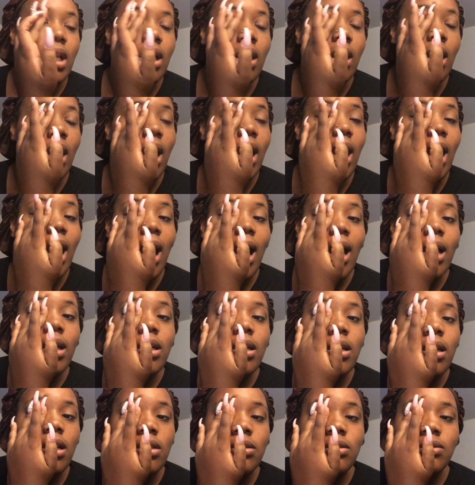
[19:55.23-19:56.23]
Like I
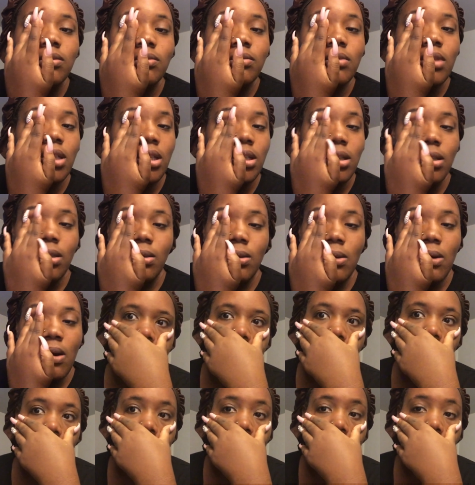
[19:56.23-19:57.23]
don't know. I'm
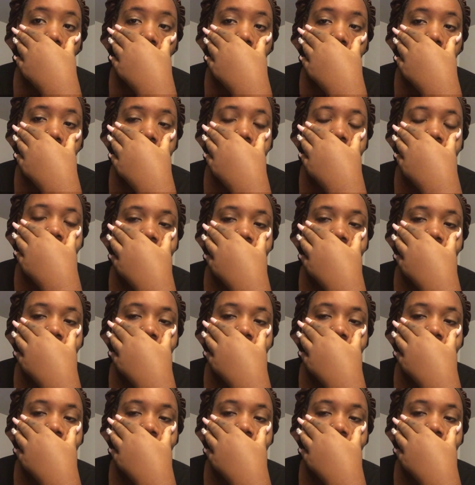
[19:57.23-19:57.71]
so tired.